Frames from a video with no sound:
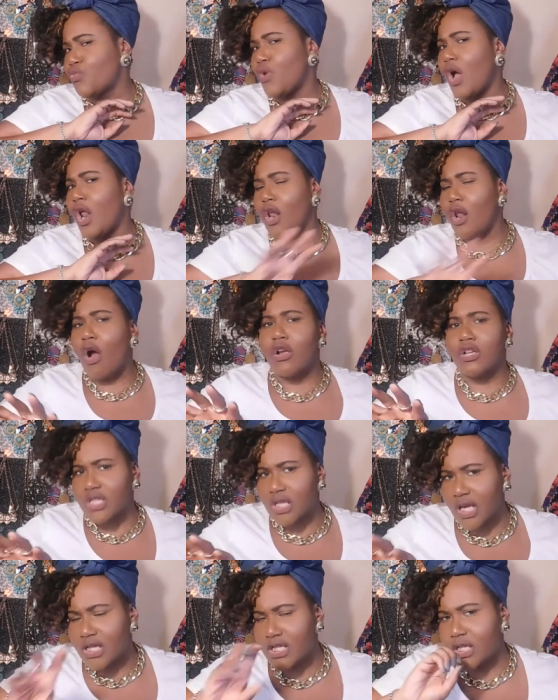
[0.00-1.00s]
a large
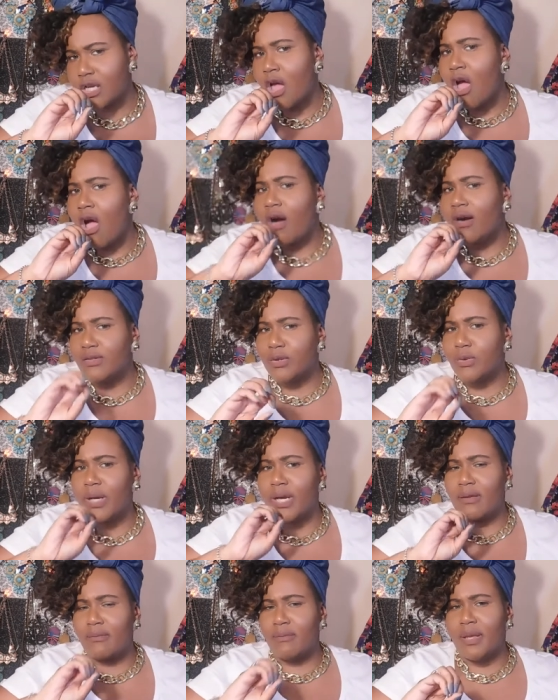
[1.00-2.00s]
selection of
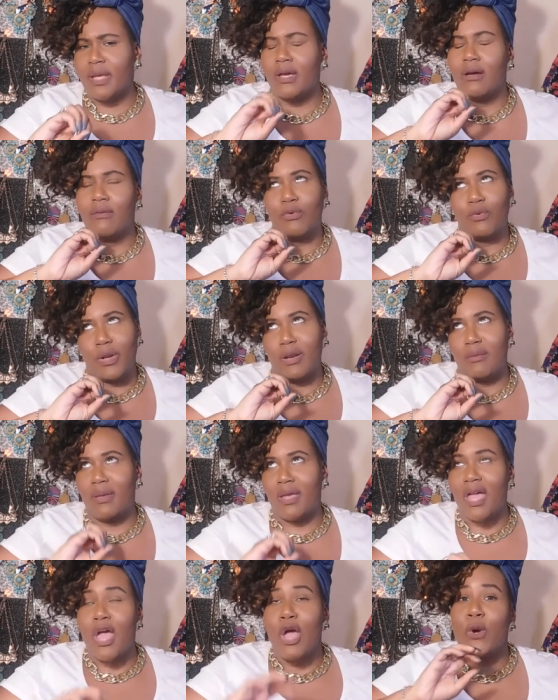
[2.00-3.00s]
Gwynnie Bee. I'm um, Gwynnie
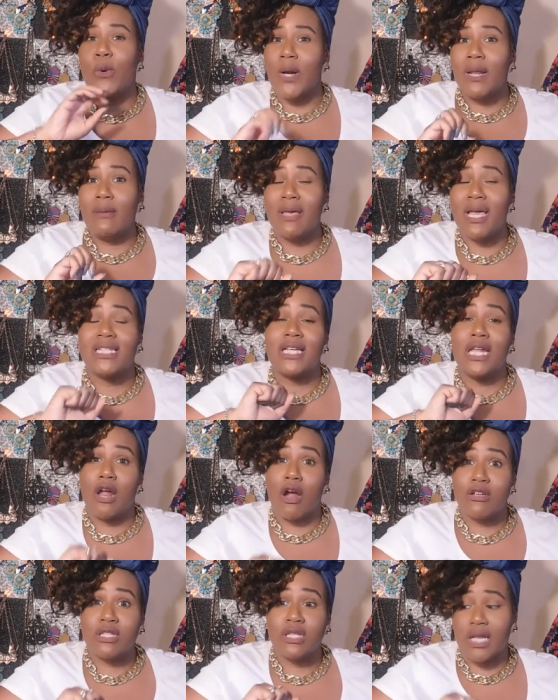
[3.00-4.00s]
Bee. Guinevere has a
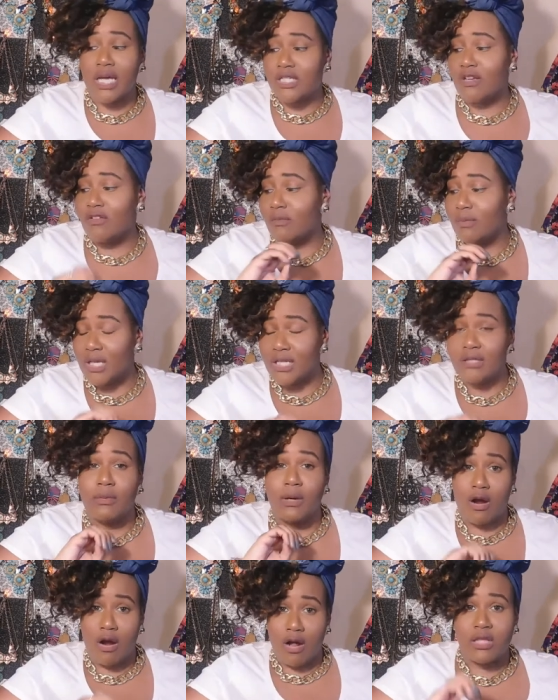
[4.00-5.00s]
large selection of the Melissa
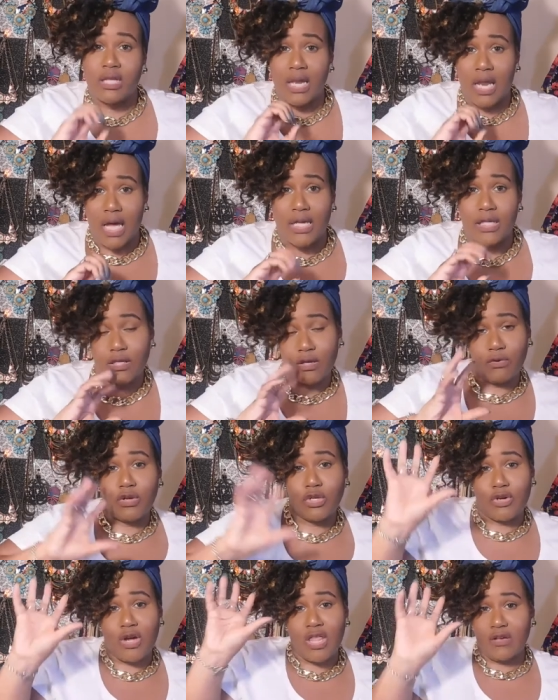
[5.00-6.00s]
McCarthy line, so you can
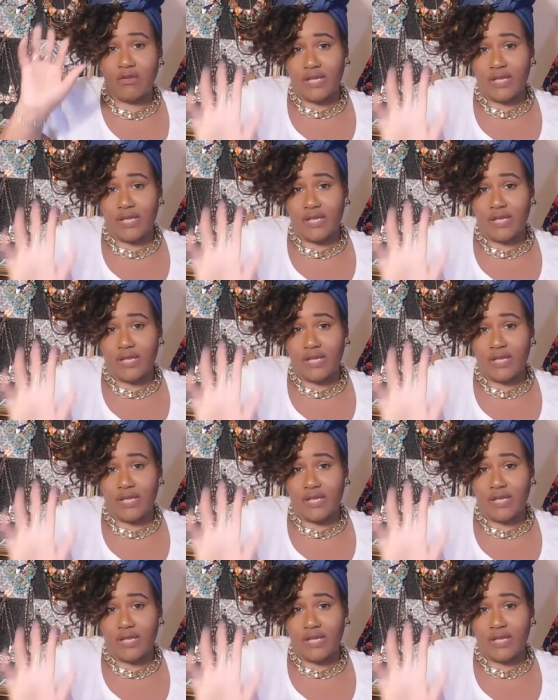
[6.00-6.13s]
try those